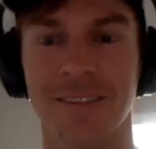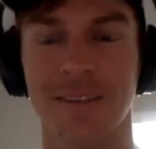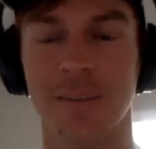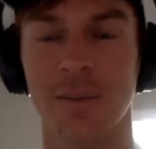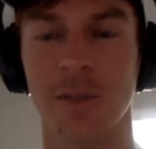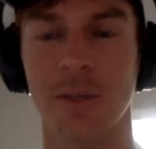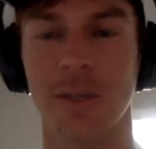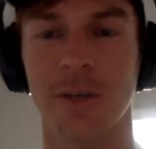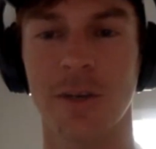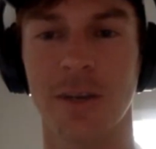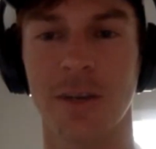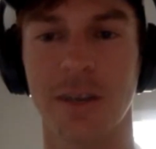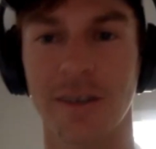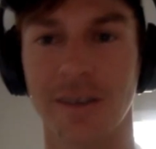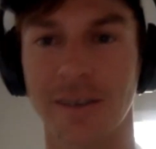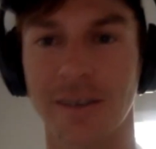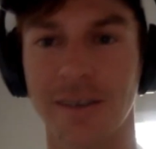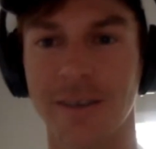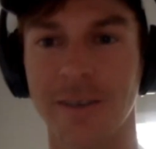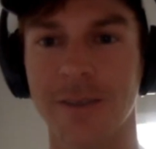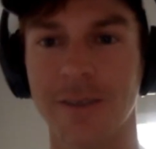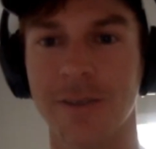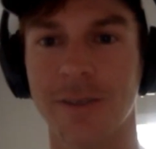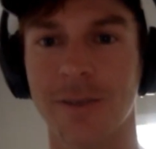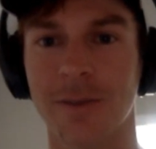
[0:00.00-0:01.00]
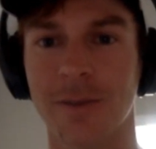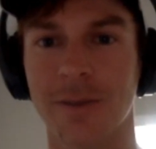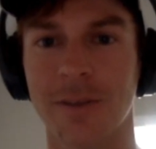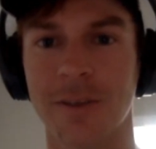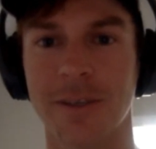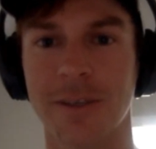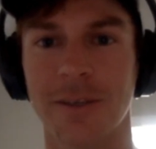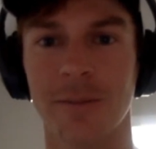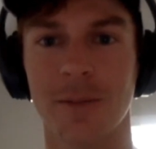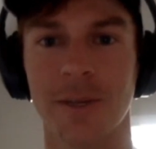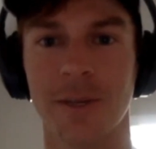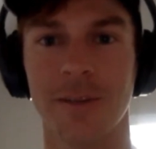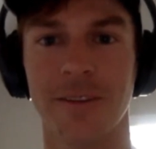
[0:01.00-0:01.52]
Let yeah. me know how it goes. I want to
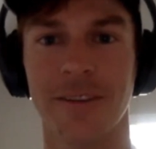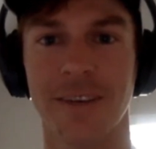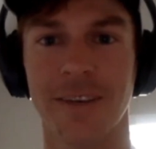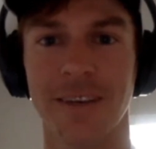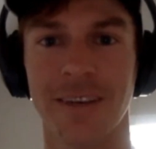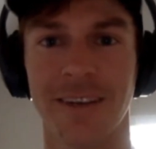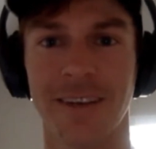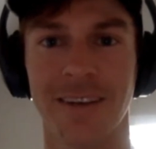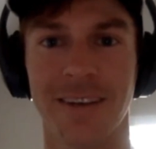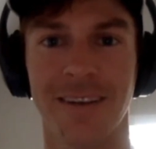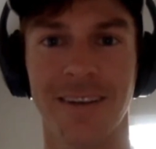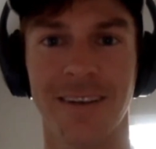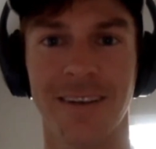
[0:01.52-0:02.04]
hear about that.